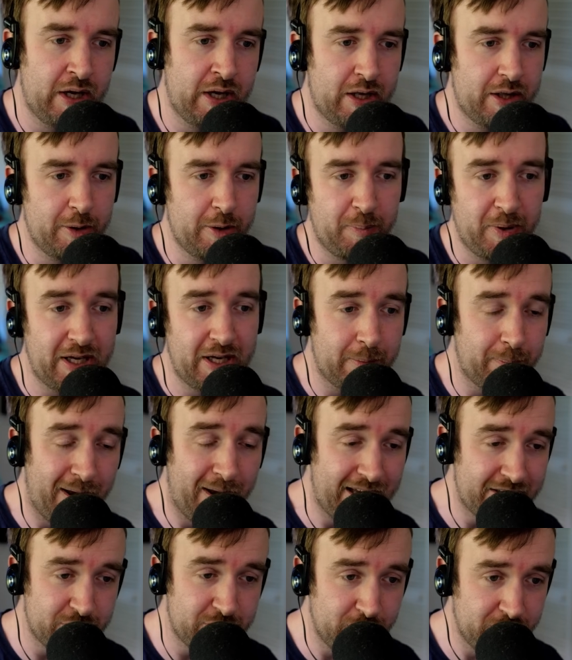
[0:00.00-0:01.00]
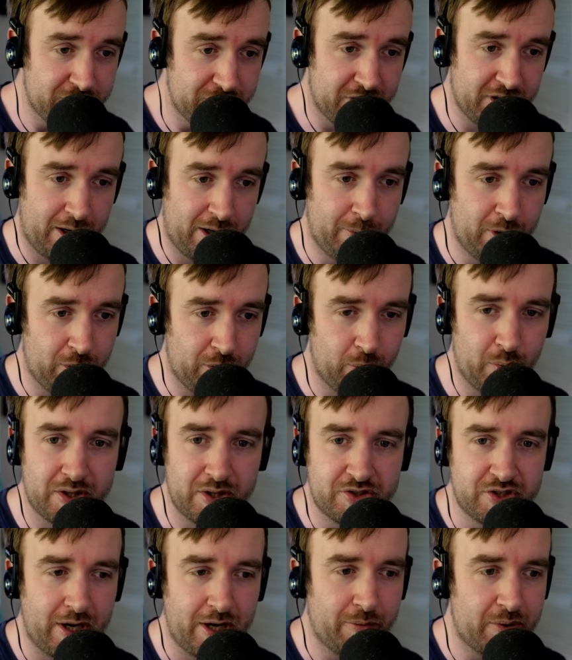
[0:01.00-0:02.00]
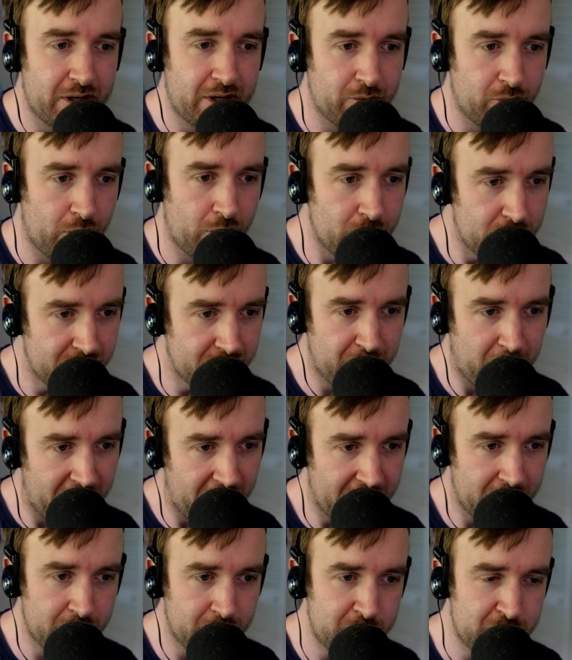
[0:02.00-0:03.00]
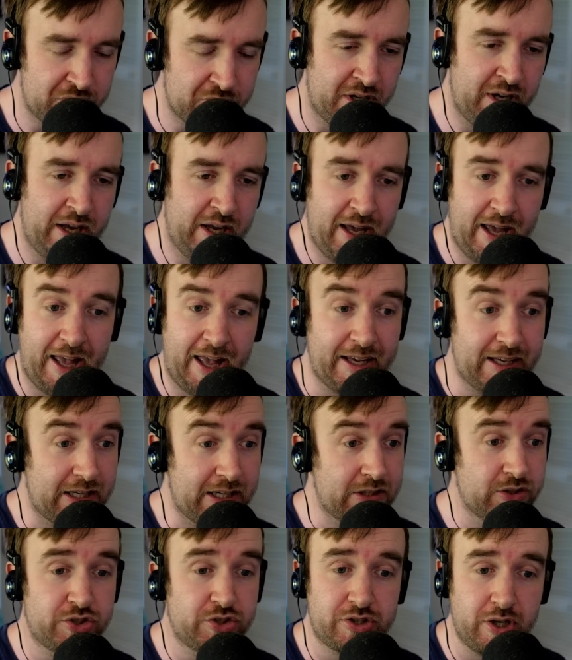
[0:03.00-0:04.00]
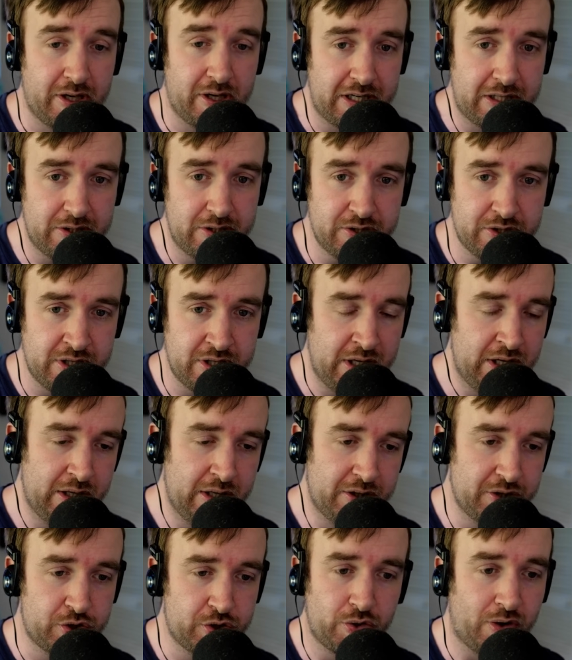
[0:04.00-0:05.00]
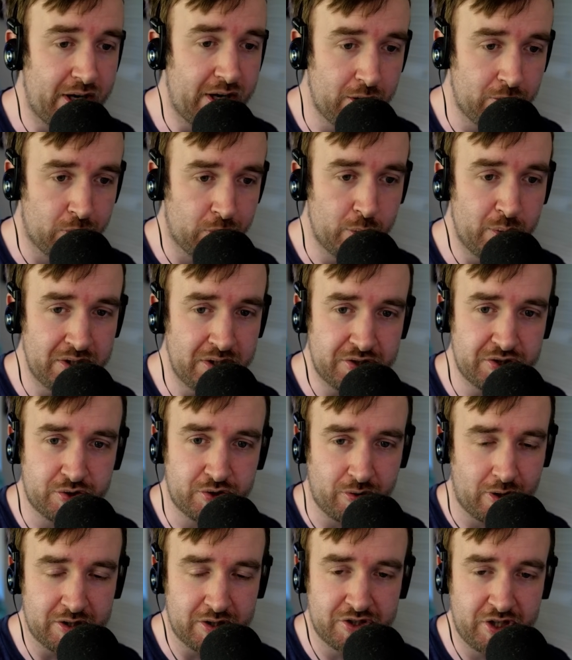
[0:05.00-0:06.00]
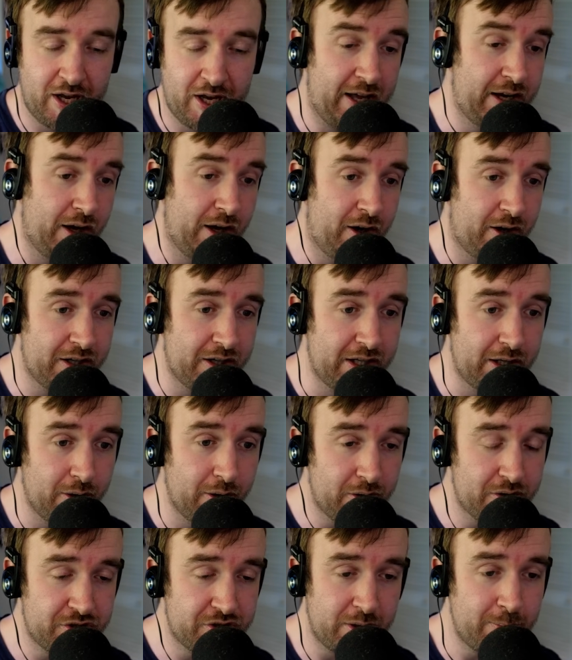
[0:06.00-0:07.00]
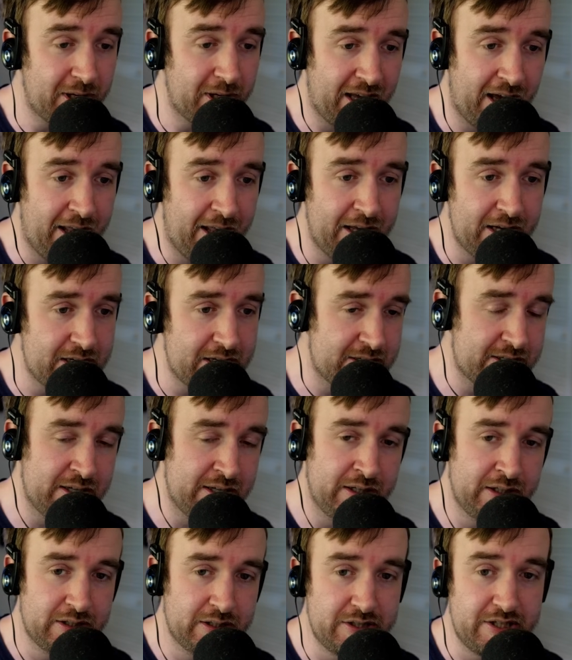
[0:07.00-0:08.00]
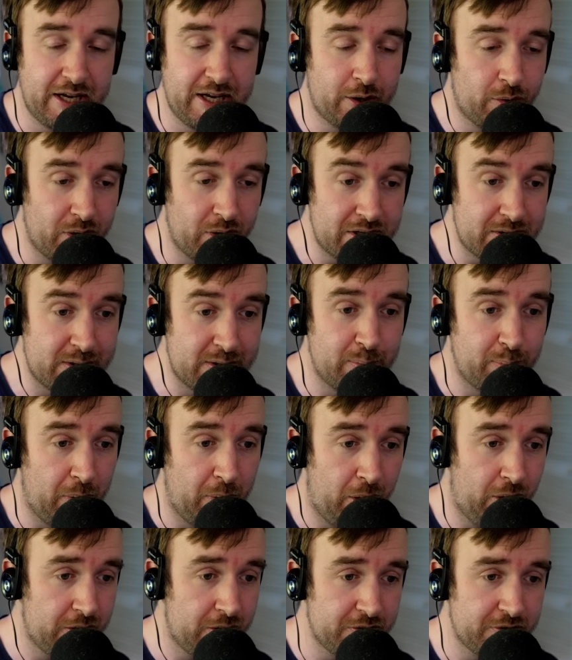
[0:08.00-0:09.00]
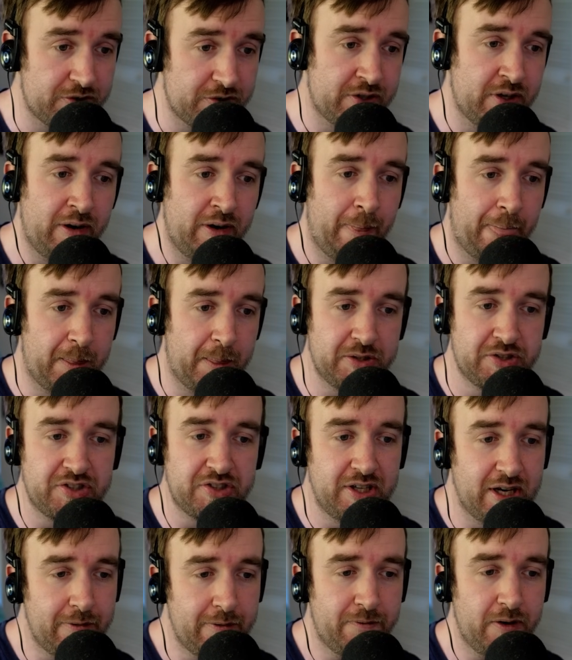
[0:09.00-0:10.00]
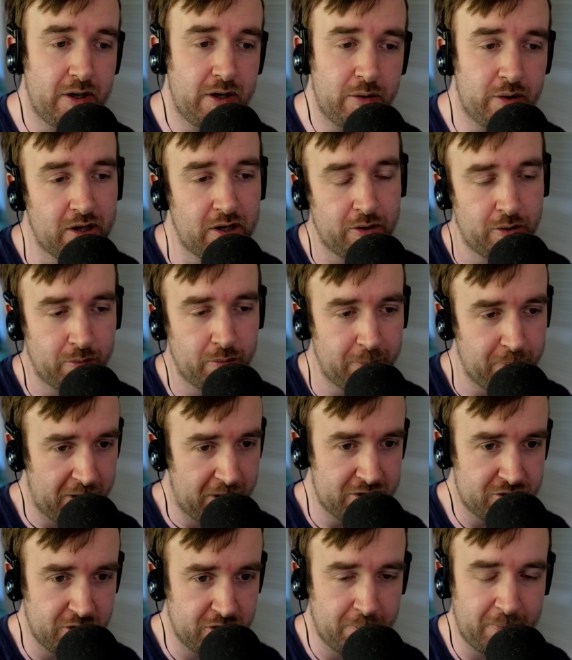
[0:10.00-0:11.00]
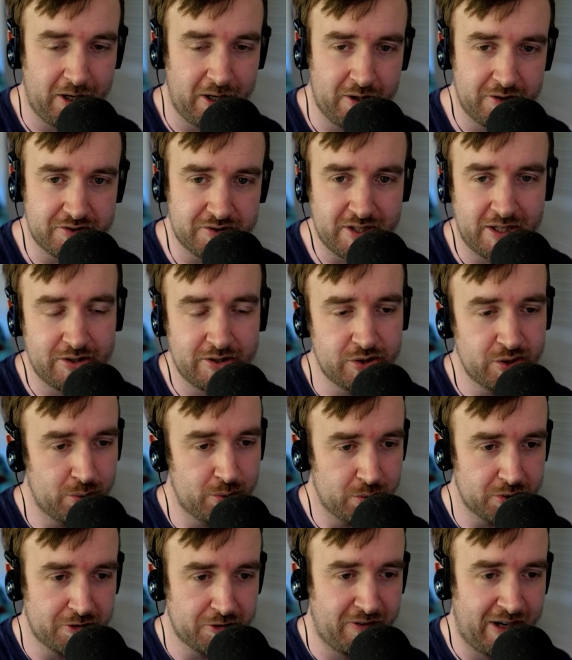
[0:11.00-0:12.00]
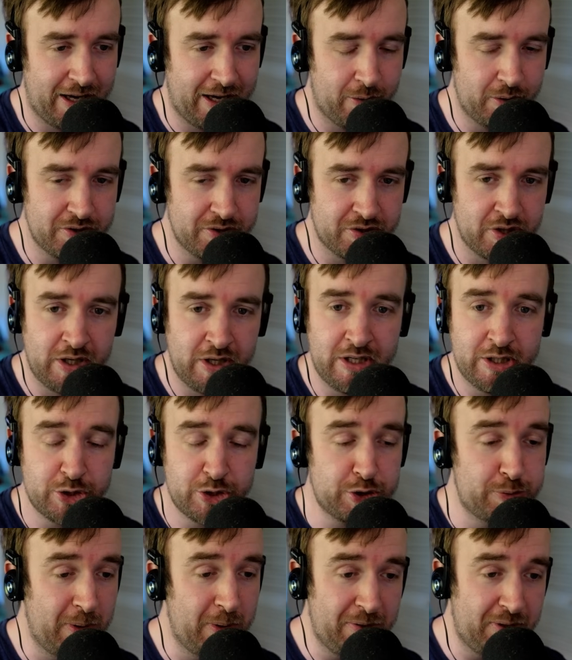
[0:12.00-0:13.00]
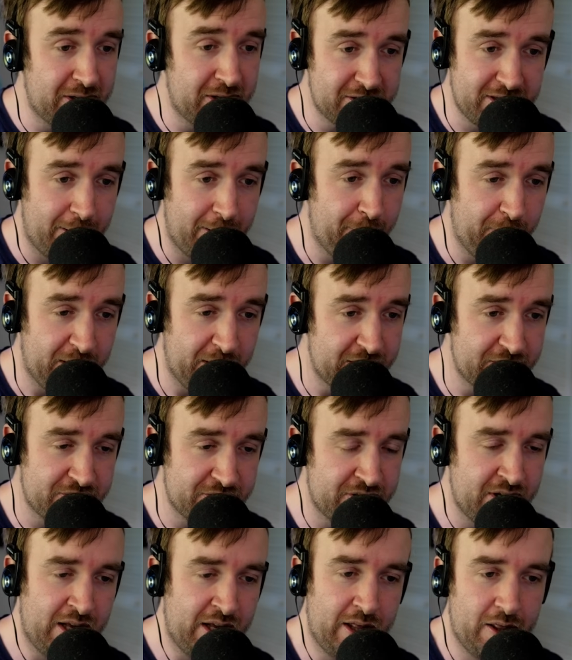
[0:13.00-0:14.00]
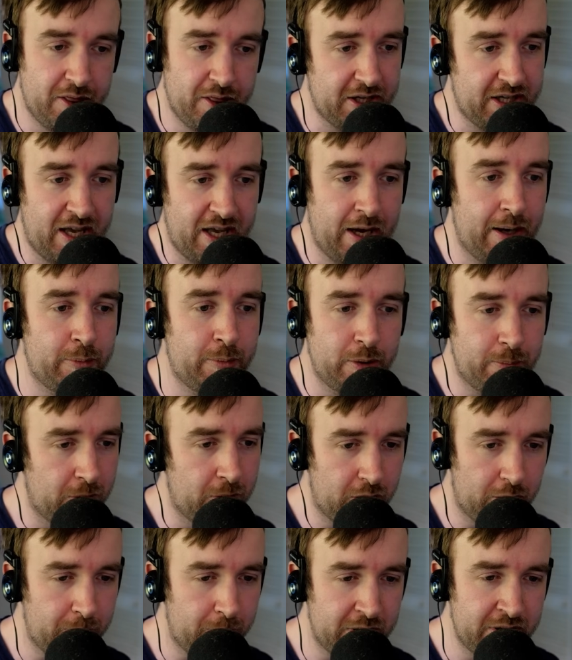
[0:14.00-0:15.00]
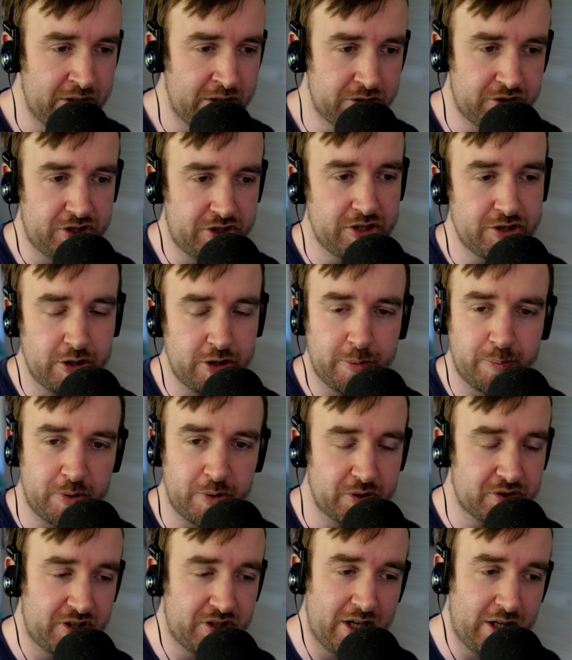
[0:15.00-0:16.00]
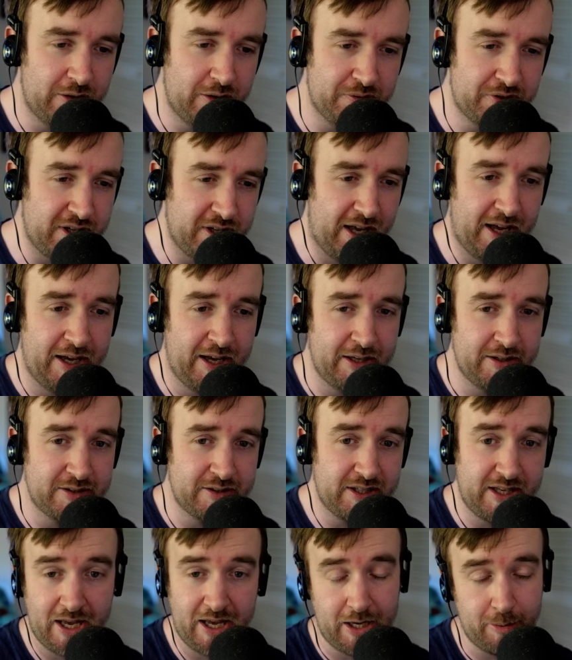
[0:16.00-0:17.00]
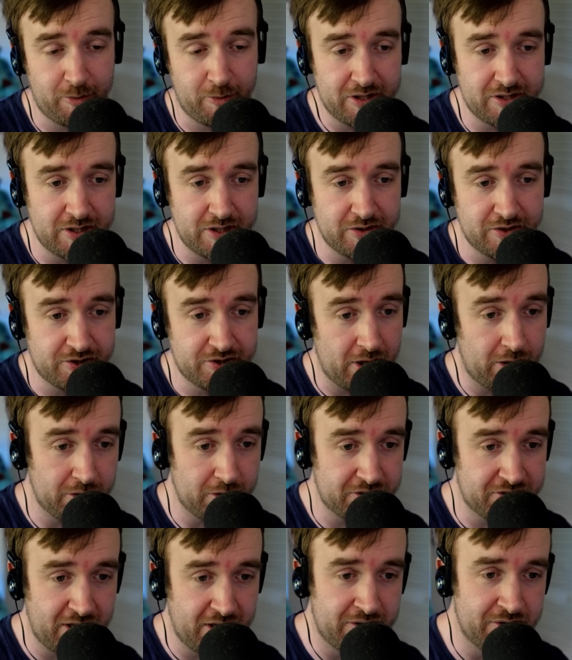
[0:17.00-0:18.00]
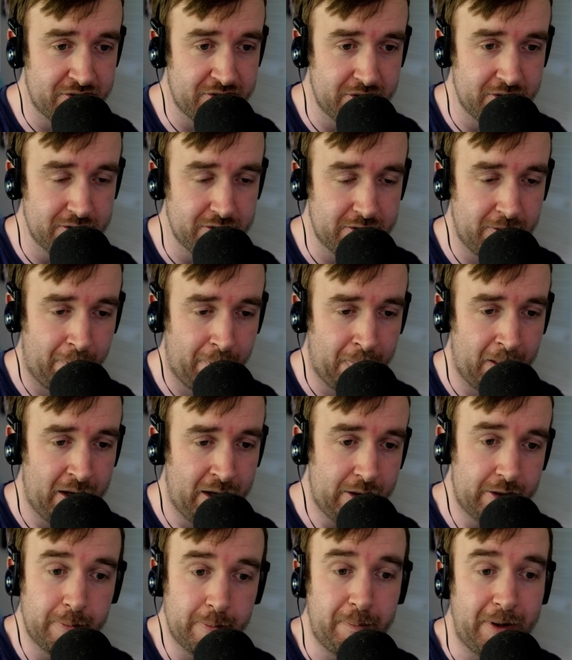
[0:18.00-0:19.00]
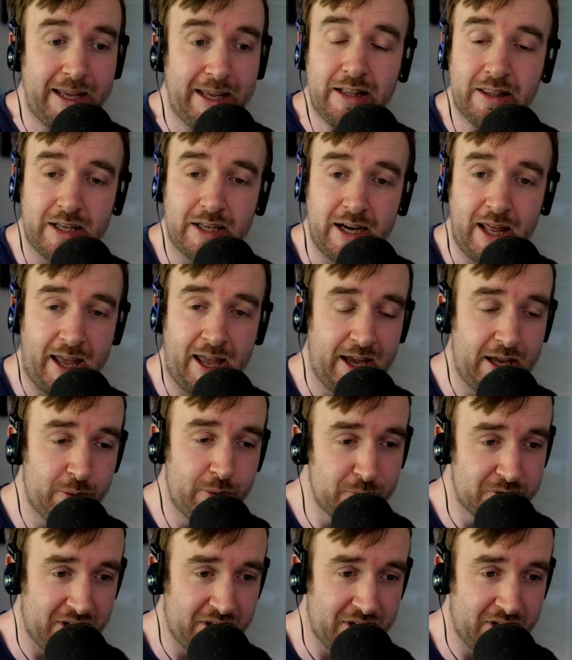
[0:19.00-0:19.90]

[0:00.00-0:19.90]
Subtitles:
the pink petals that come along with cherry grove biomes, hanging signs, the trail ruins structure and archaeology mechanics, decorated pots, the sniffer along with pitcher plants and torch flowers, smithing templates, the camel mob, chiseled bookshelves, and calibrated skulk sensors. The piglin head was